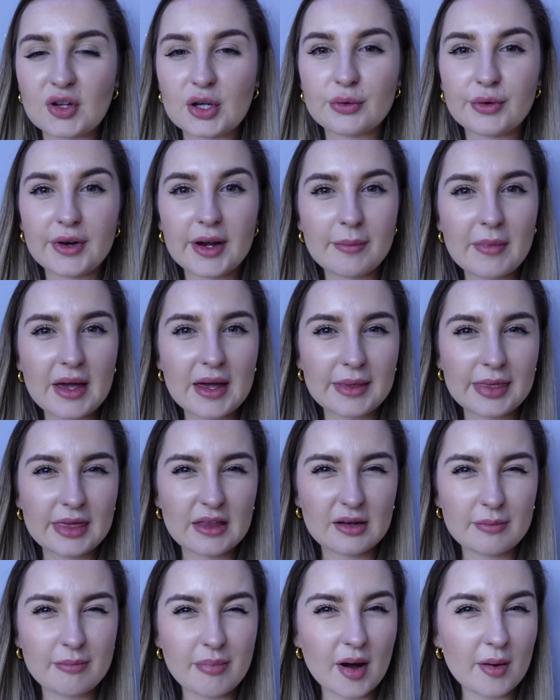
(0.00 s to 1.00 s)
cream and
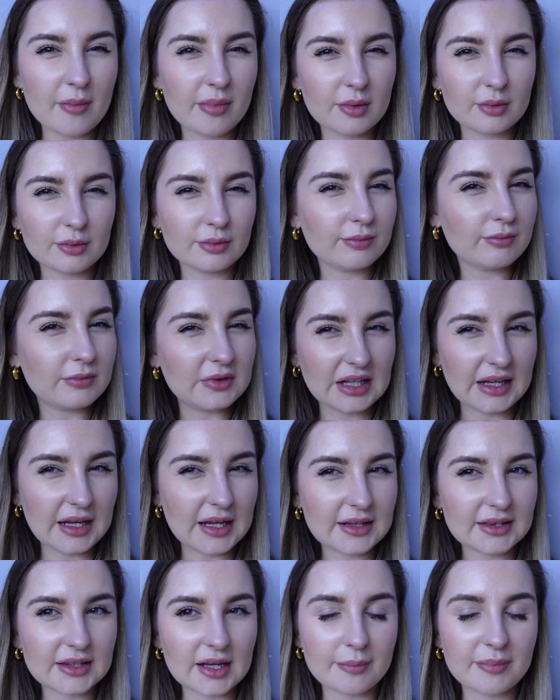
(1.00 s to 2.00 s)
the bubble
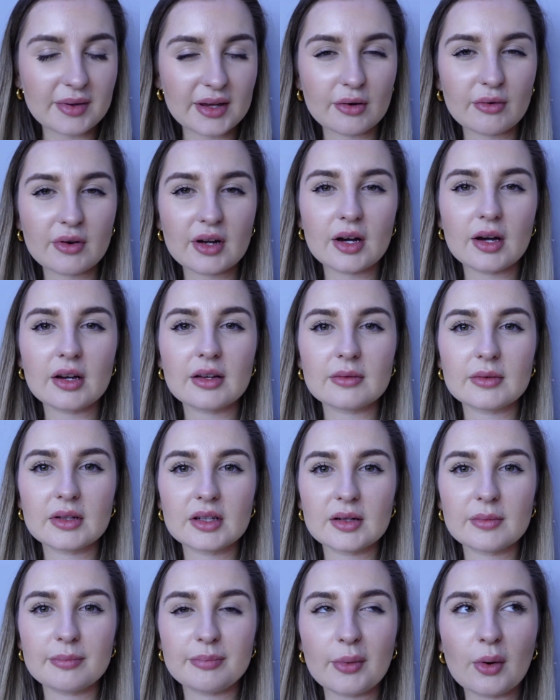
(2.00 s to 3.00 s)
tea tapioca
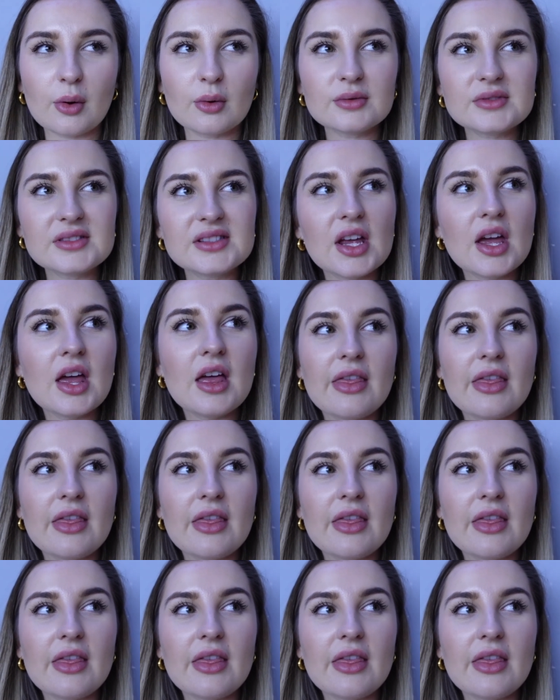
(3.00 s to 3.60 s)
bowls,